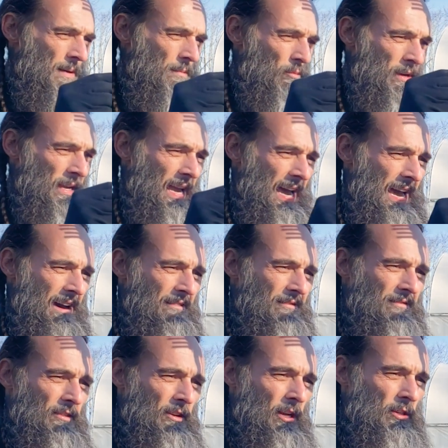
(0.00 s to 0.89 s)
We
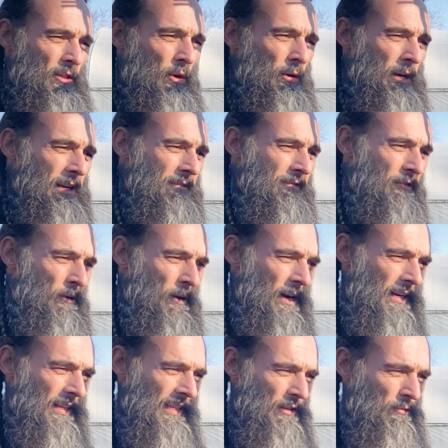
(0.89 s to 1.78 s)
have a tuning
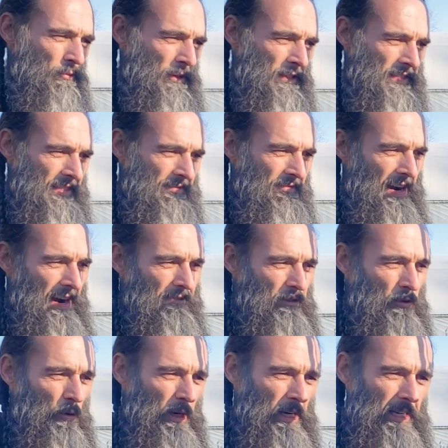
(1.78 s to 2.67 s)
fork. This one's
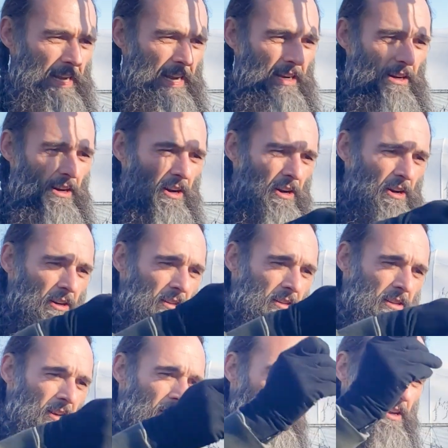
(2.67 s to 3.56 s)
528
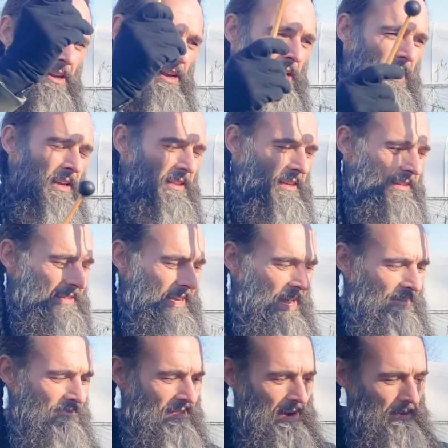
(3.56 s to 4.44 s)
hertz. The
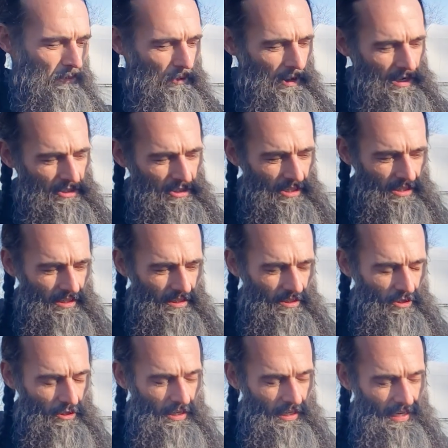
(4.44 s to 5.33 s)
sound vibration,
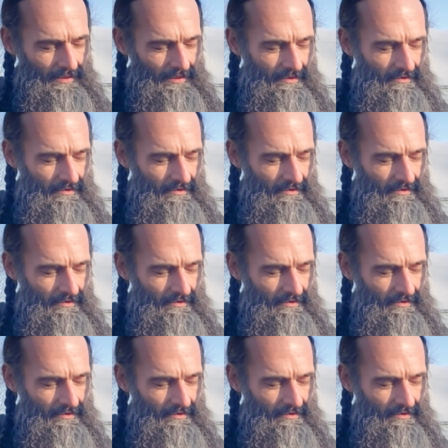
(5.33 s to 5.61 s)
you can even